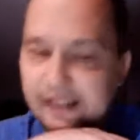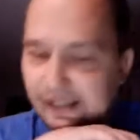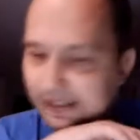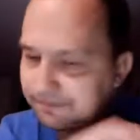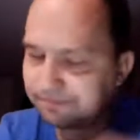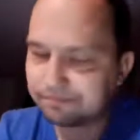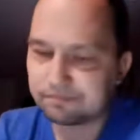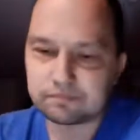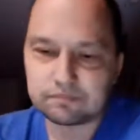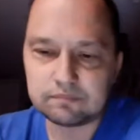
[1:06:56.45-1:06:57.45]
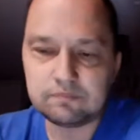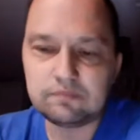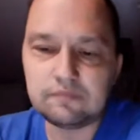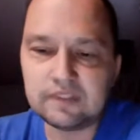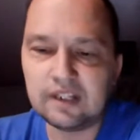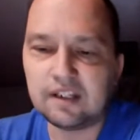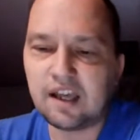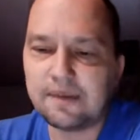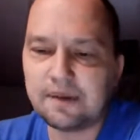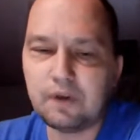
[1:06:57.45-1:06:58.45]
Yeah.
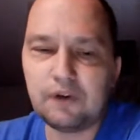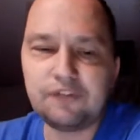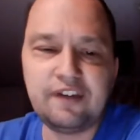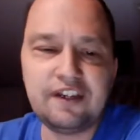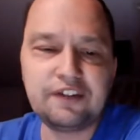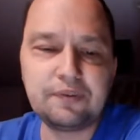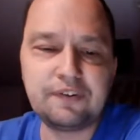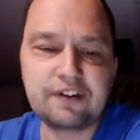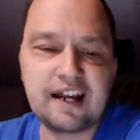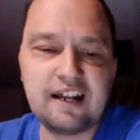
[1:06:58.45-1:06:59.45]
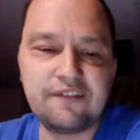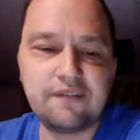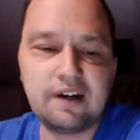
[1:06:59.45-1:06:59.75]
I mean, most fish when they're kind